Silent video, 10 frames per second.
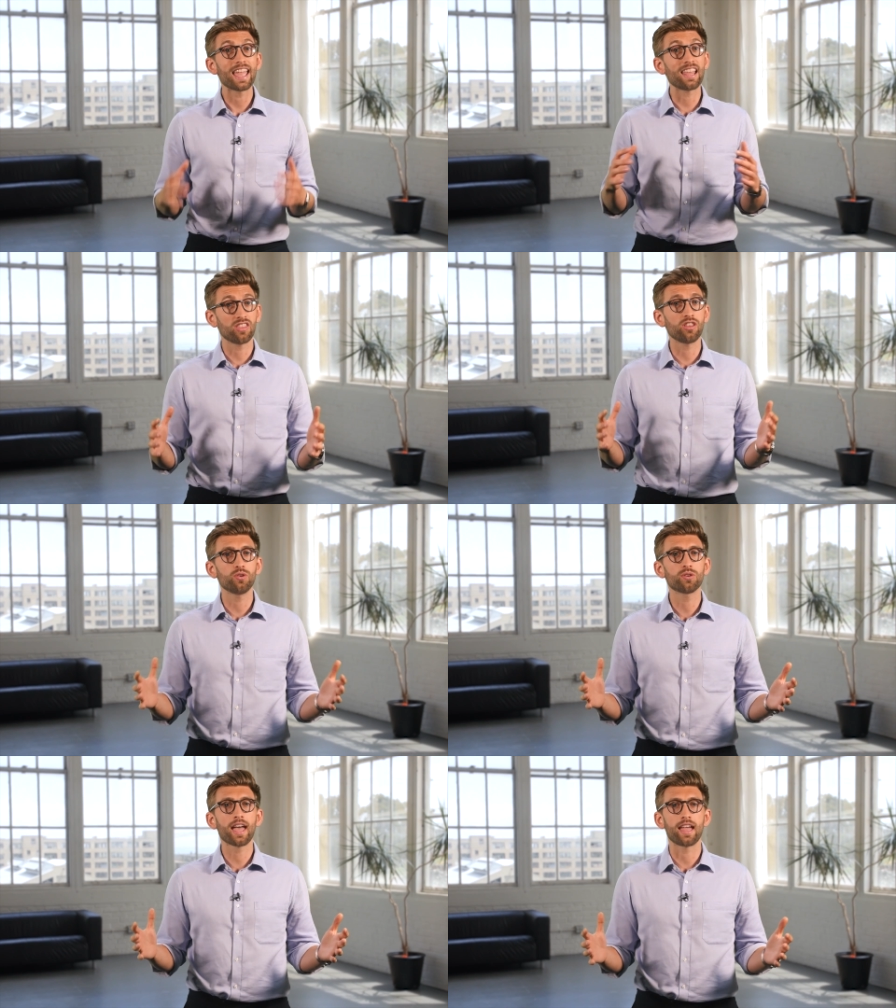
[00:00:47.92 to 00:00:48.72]
in the
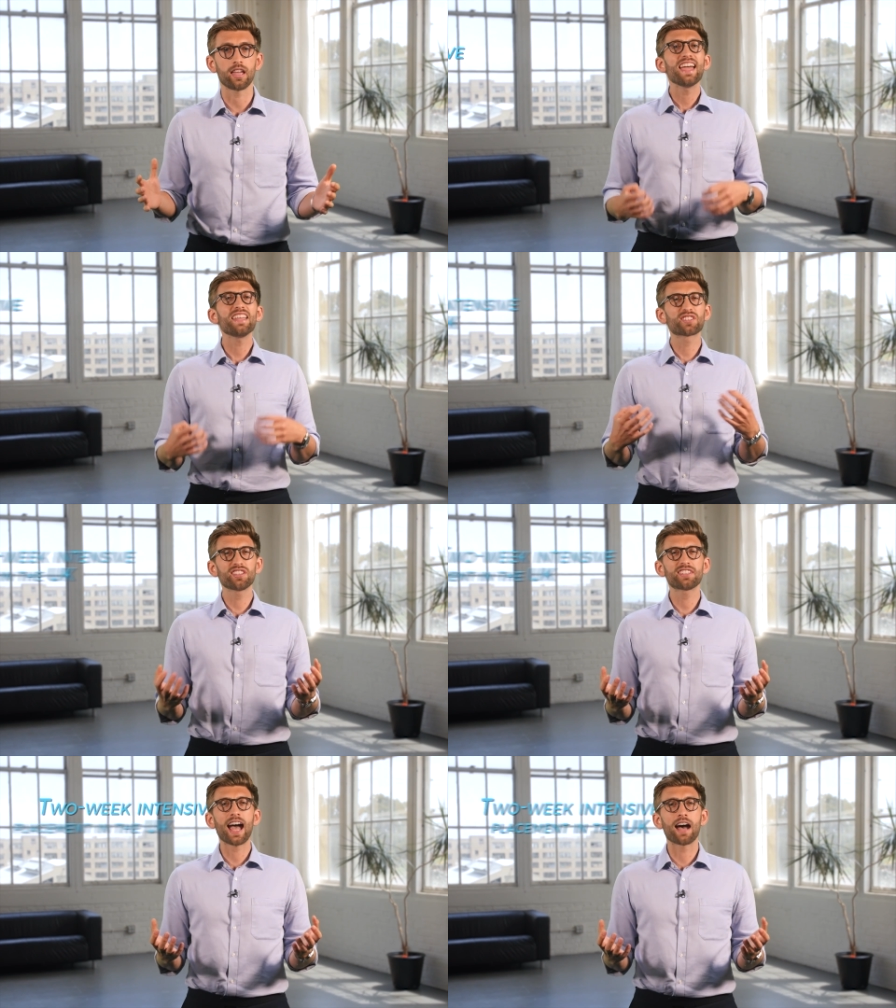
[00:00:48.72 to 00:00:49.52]
UK. It's good
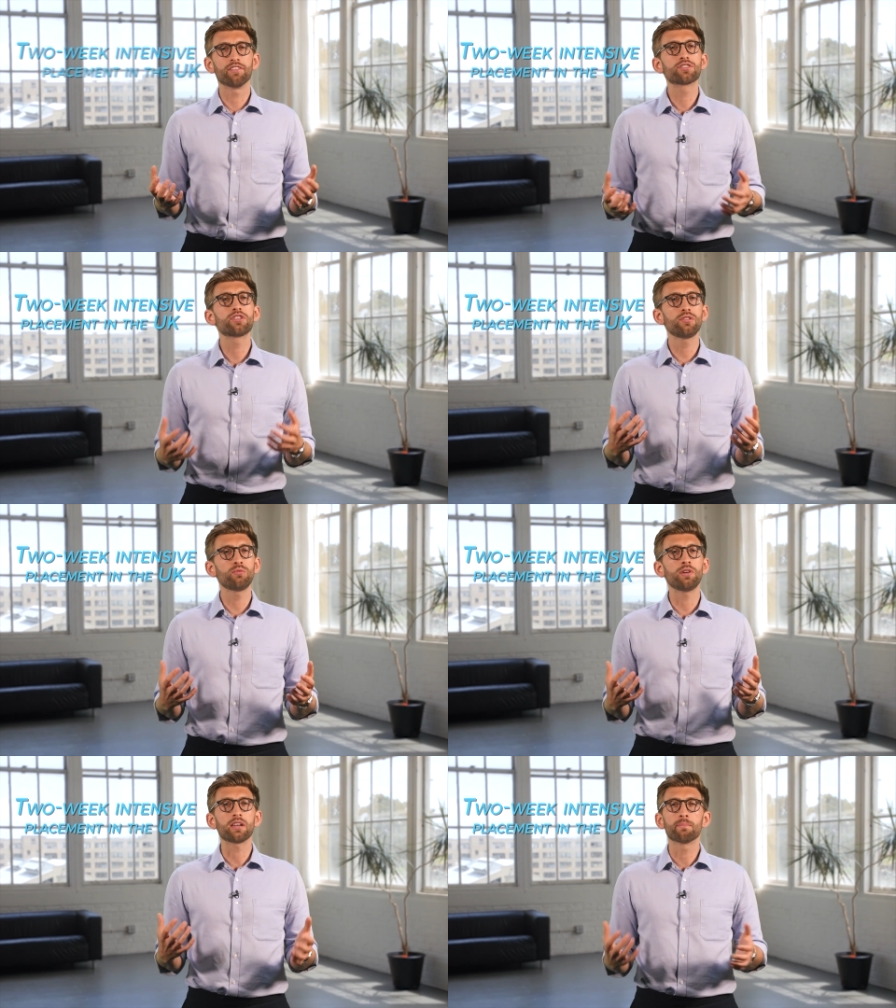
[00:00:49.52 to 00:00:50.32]
to have a two
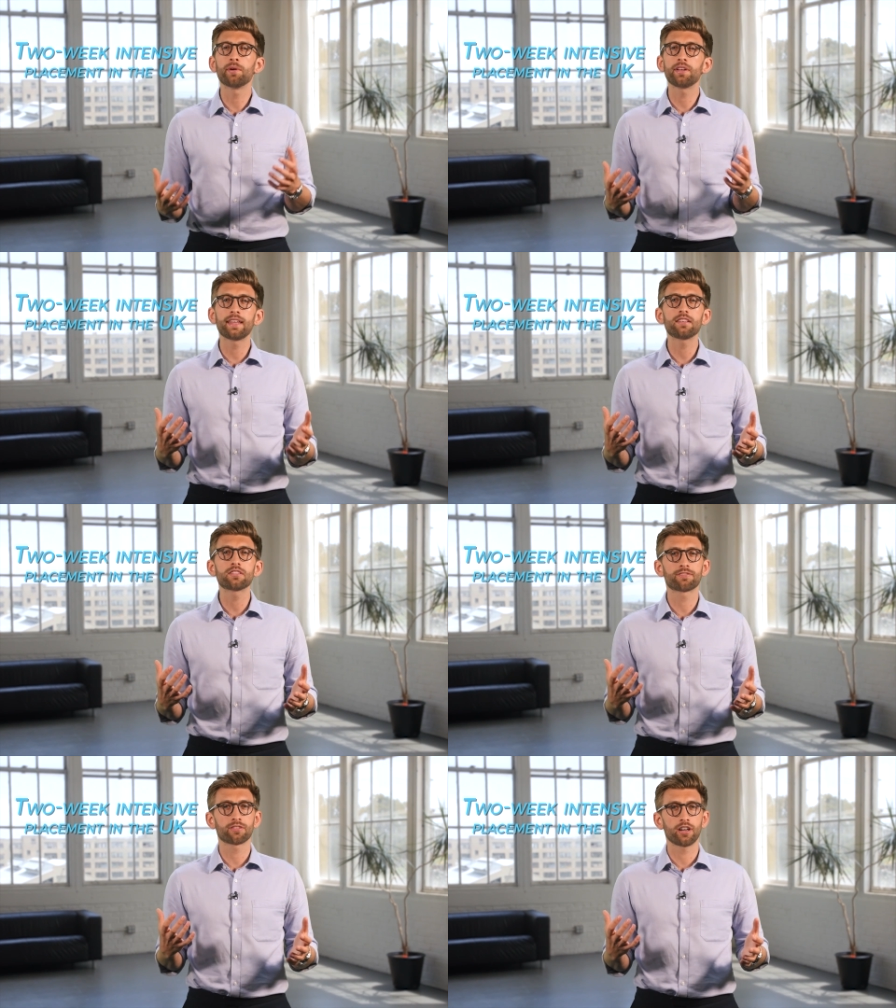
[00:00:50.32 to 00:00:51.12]
week Monday to
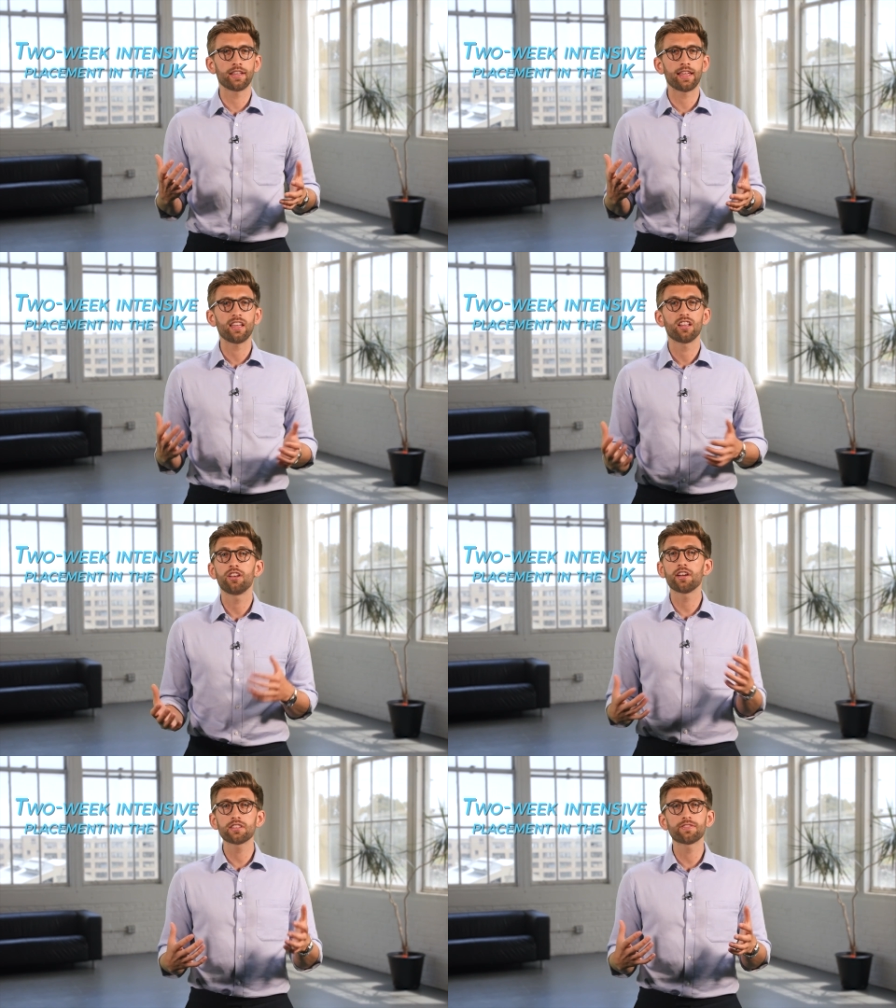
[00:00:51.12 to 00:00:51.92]
Friday,
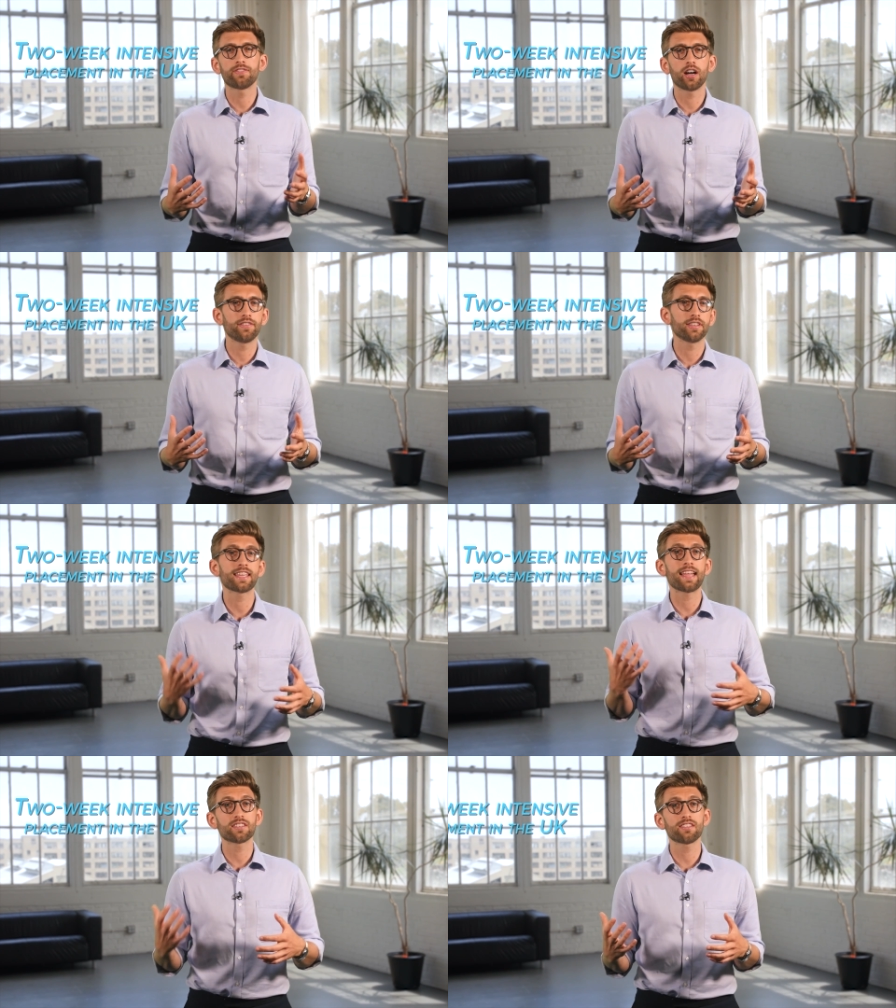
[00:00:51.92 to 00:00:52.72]
9 to 5
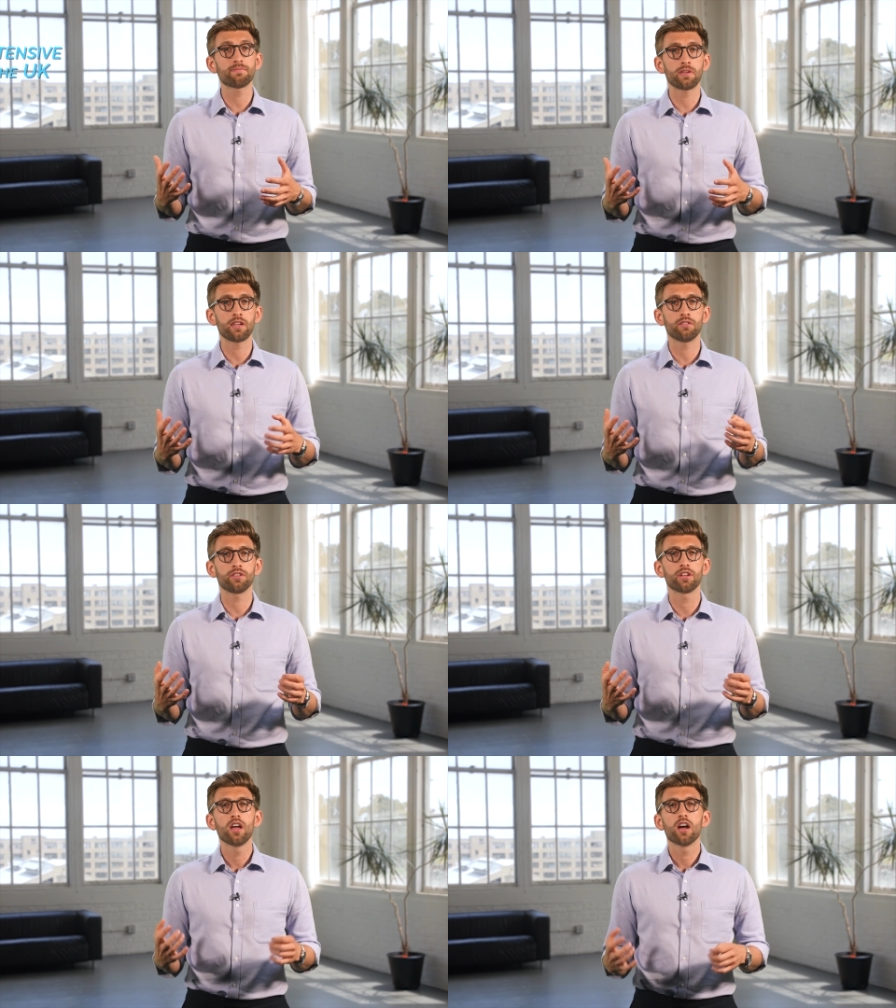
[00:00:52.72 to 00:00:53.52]
intensive period
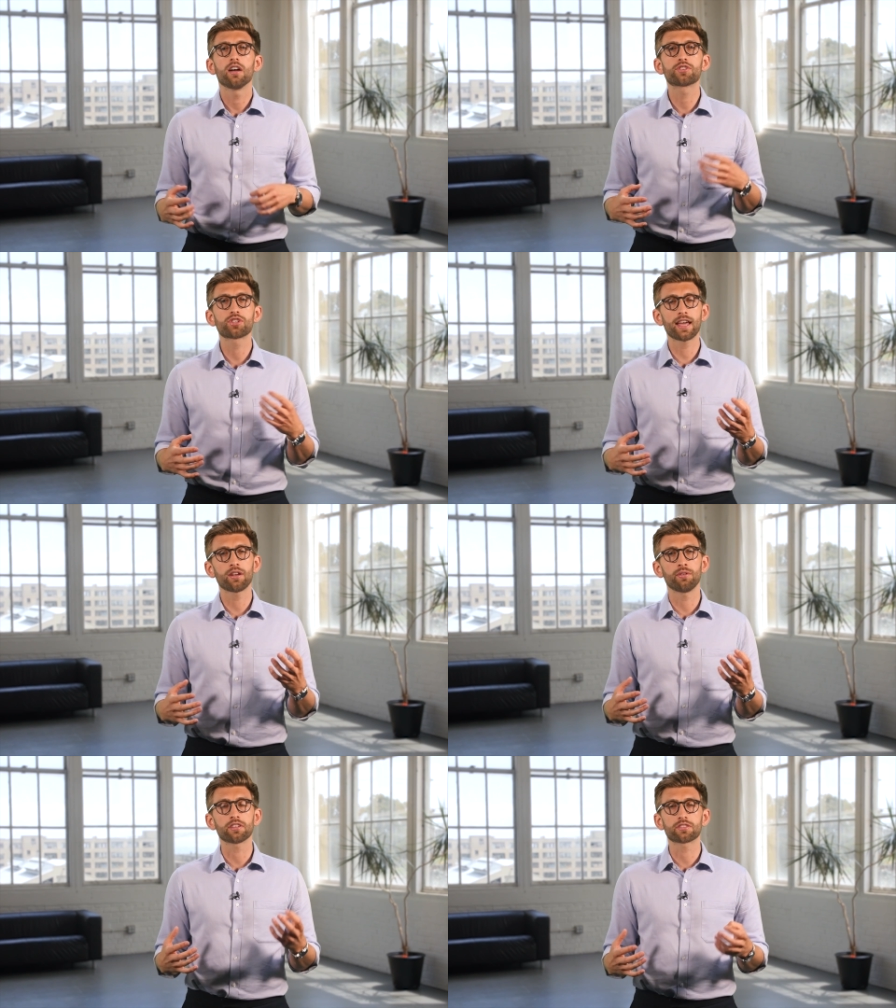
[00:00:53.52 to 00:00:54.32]
of
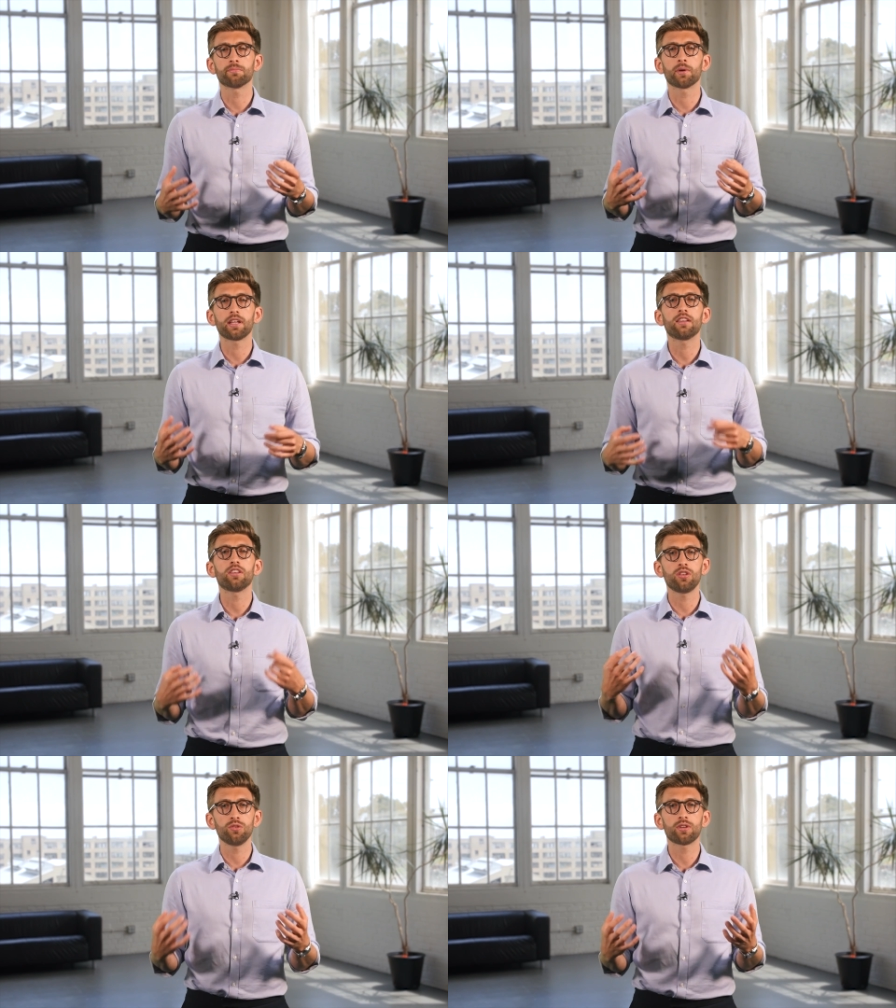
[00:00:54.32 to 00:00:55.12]
shadowing somebody in
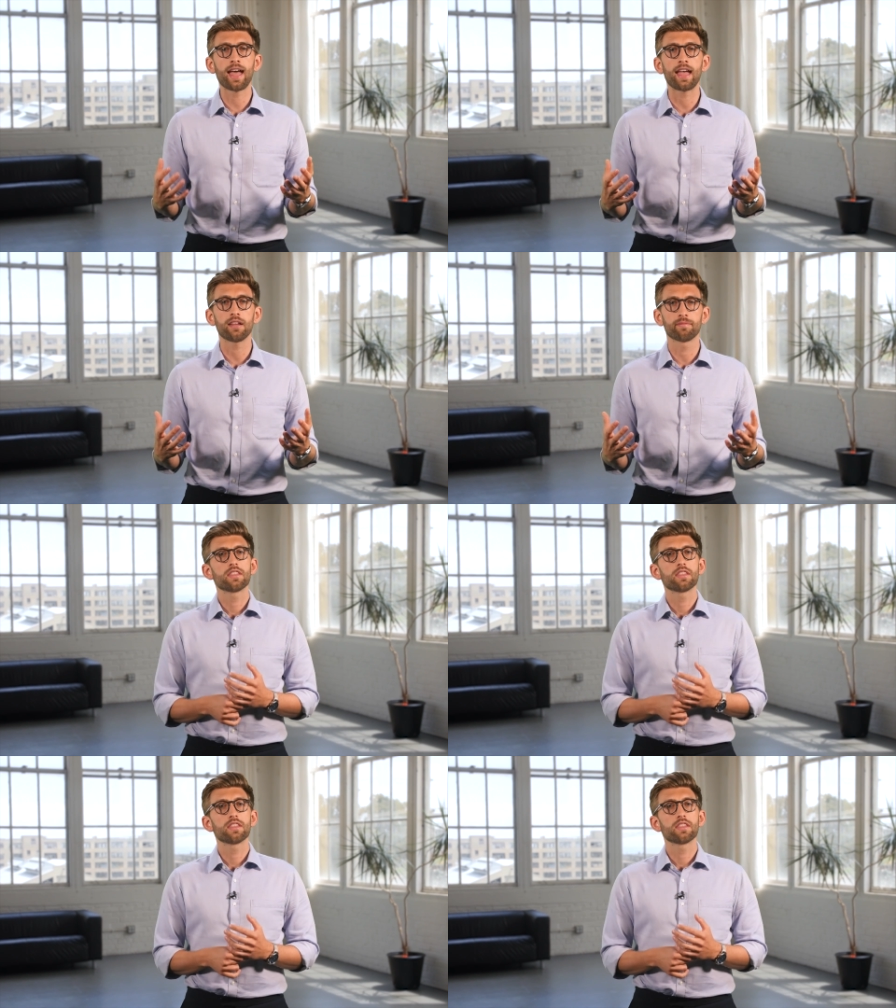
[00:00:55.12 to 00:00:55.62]
the UK.